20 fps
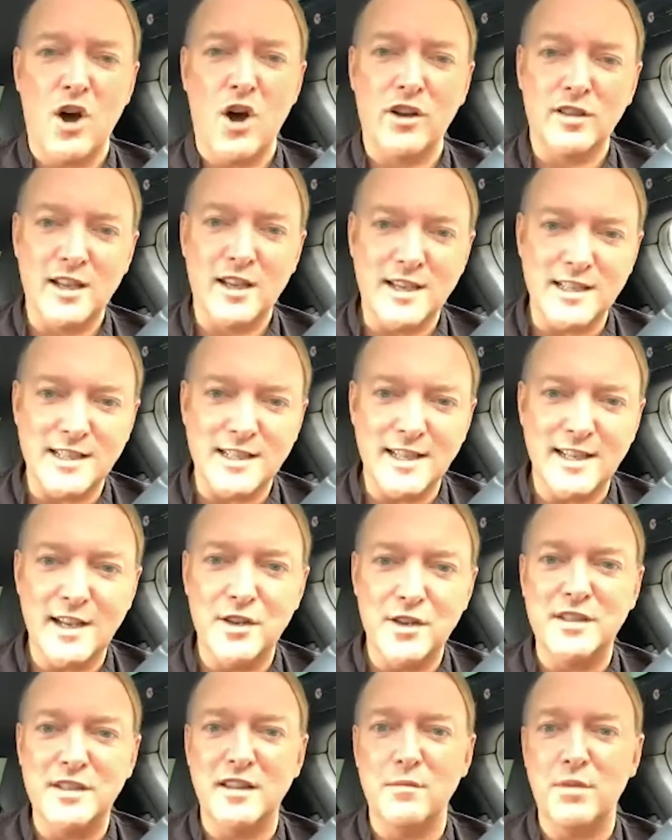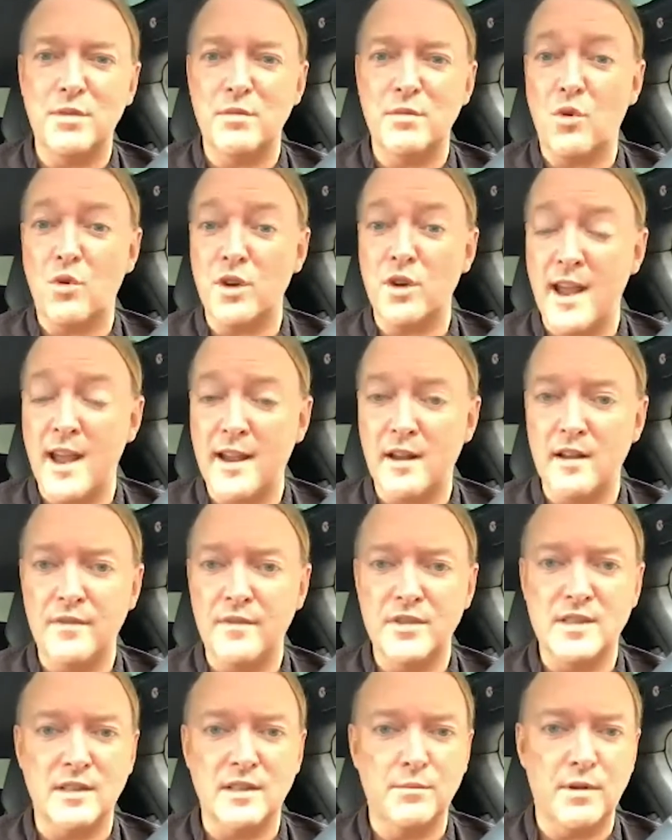Online casino is a little bit more
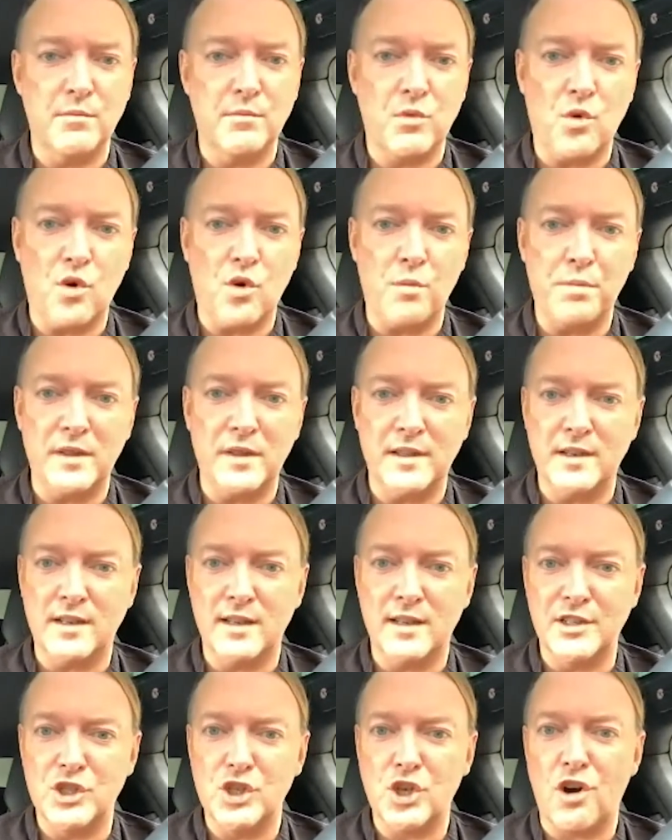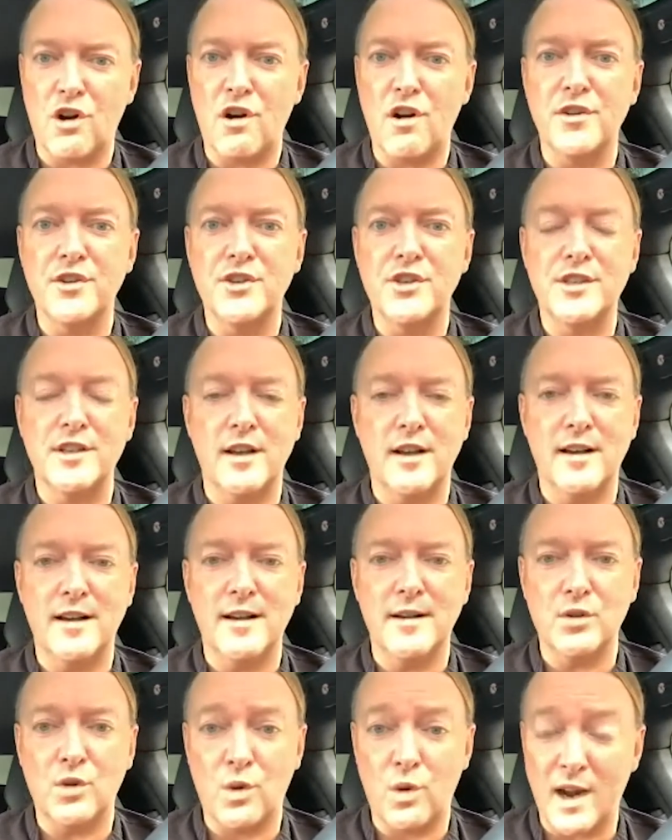negative. It's a little bit more politically charged,
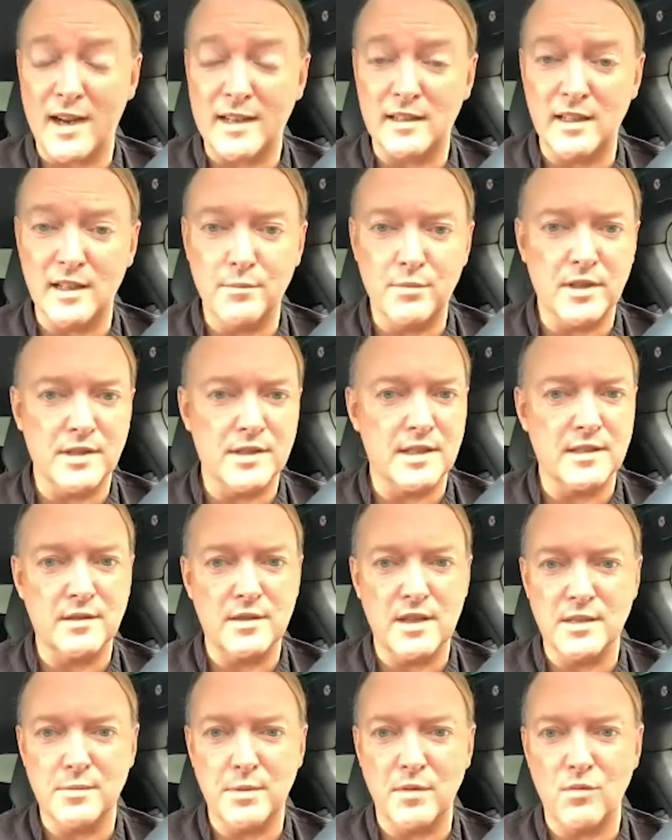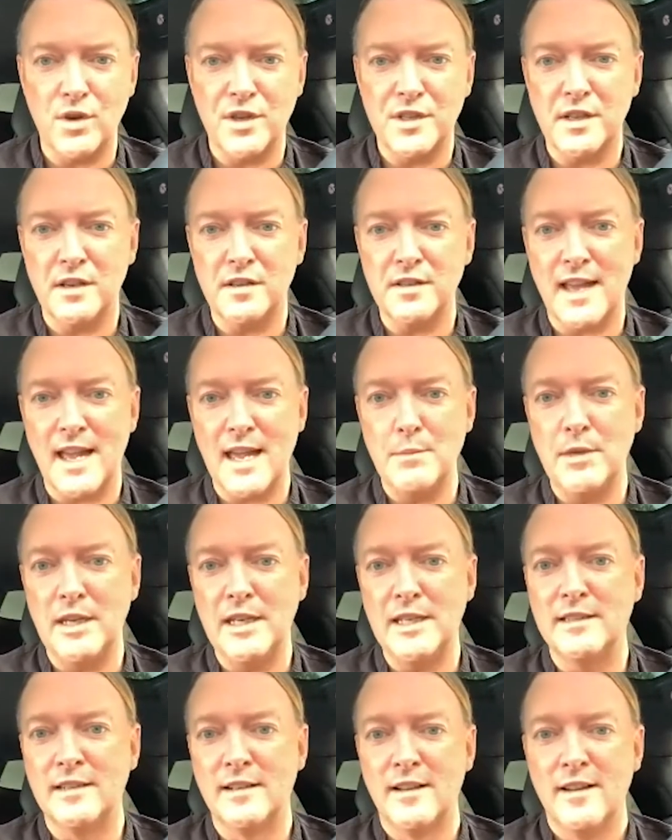correctly, because there's been retail
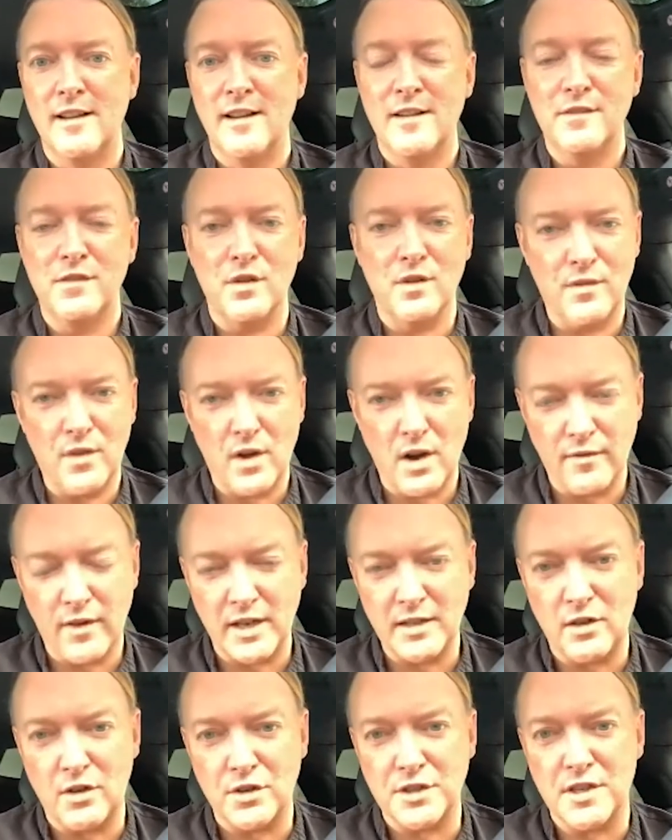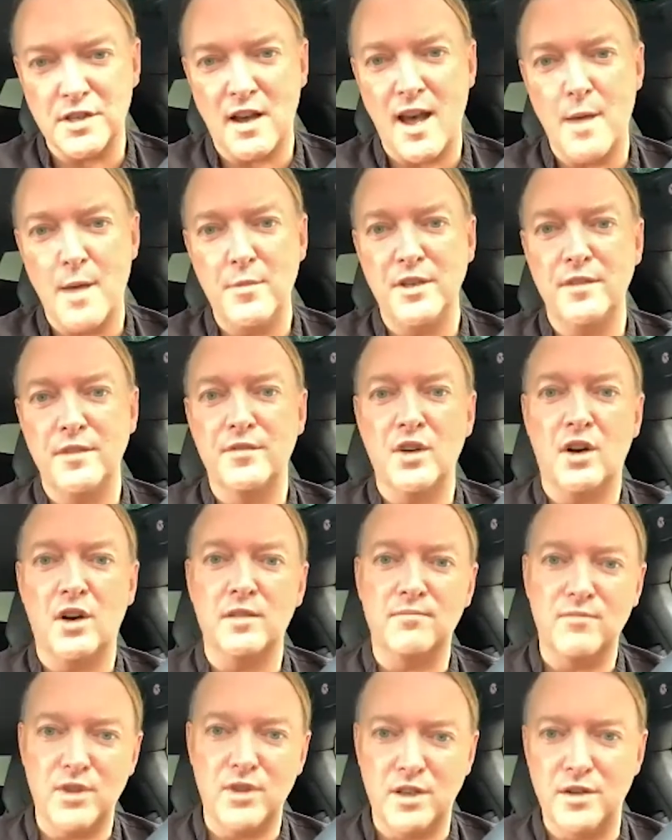gaming for a very, very long time. And you've
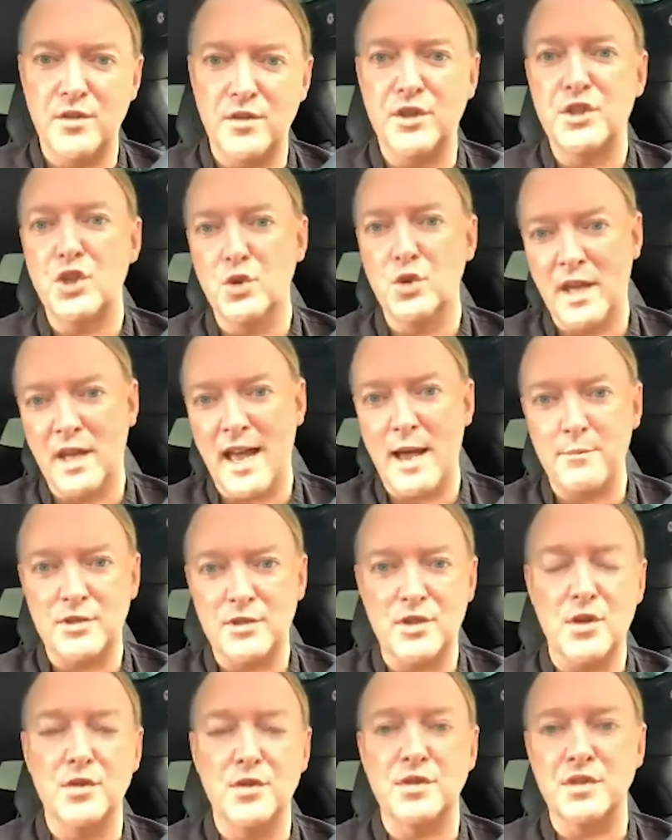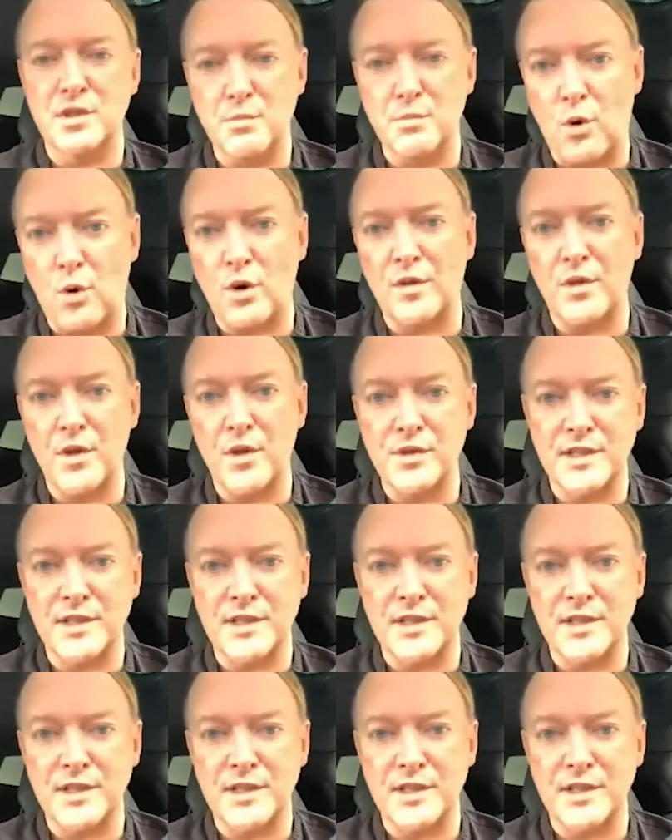got, the two camps, those in support and